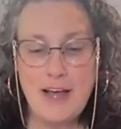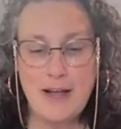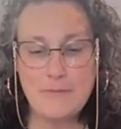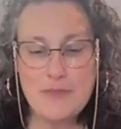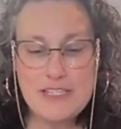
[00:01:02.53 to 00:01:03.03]

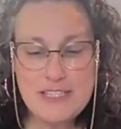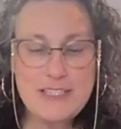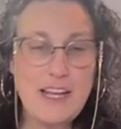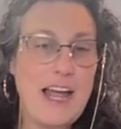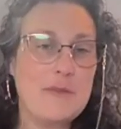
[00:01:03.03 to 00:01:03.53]
This
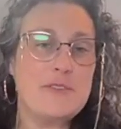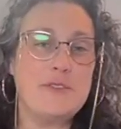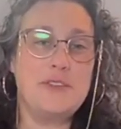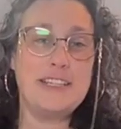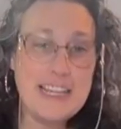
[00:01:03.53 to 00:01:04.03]
is not
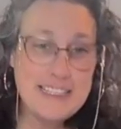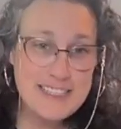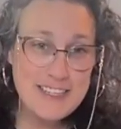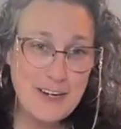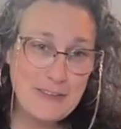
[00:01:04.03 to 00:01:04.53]
absolutely
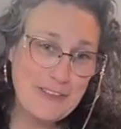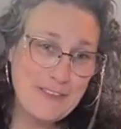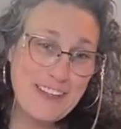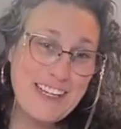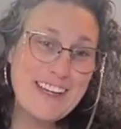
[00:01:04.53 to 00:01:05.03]
necessary
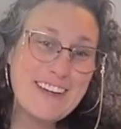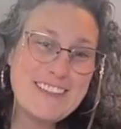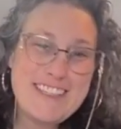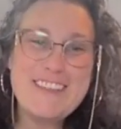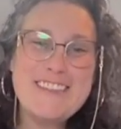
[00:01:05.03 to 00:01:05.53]
for the
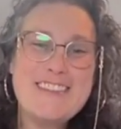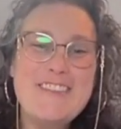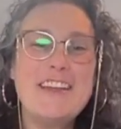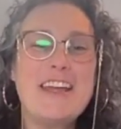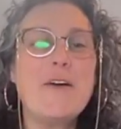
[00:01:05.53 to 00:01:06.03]
video to use in
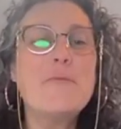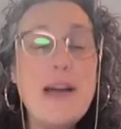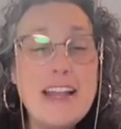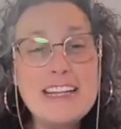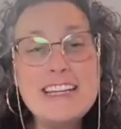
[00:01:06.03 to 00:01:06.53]
the video,
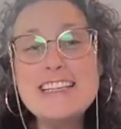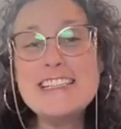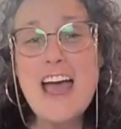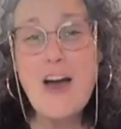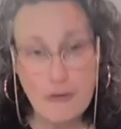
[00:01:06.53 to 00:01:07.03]
but it
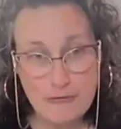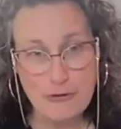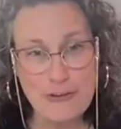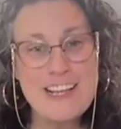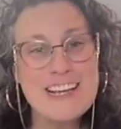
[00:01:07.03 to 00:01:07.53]
is
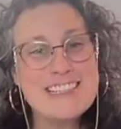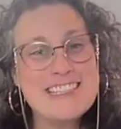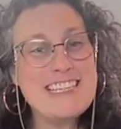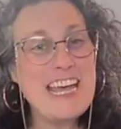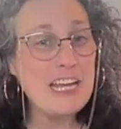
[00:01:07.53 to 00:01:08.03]
helpful
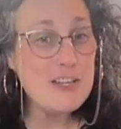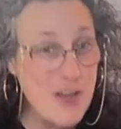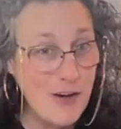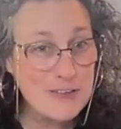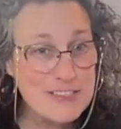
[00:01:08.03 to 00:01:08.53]
to take
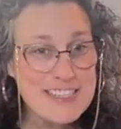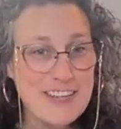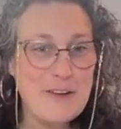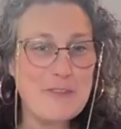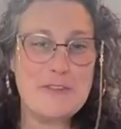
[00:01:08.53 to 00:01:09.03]
notes
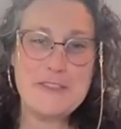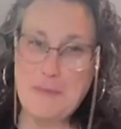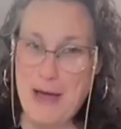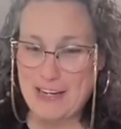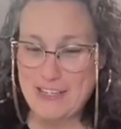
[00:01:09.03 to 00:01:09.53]
and
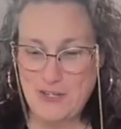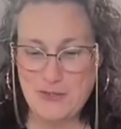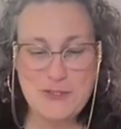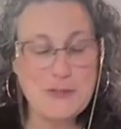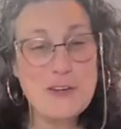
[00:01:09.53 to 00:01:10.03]
reference back
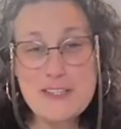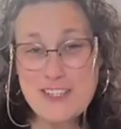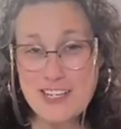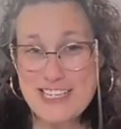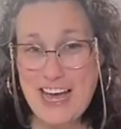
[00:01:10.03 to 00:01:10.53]
to. So it's
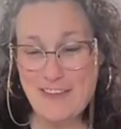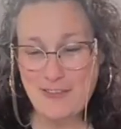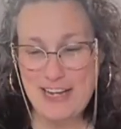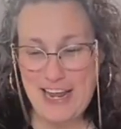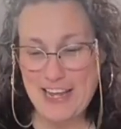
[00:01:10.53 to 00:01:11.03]
always good to
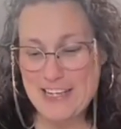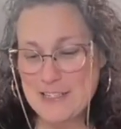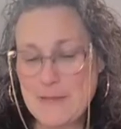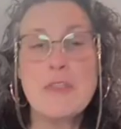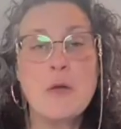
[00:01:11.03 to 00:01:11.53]
have on
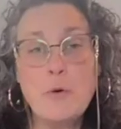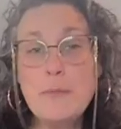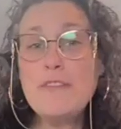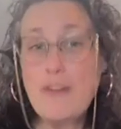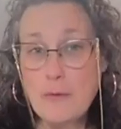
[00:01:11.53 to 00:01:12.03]
hand.
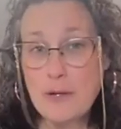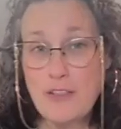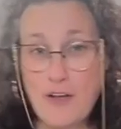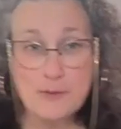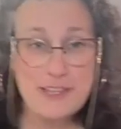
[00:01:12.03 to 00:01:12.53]
We'll be following
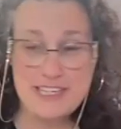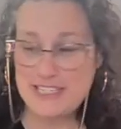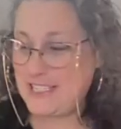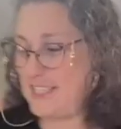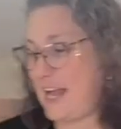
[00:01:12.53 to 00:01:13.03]
along with
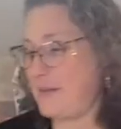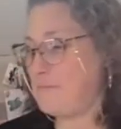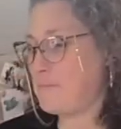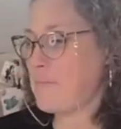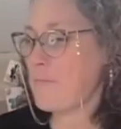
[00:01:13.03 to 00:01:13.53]
this today.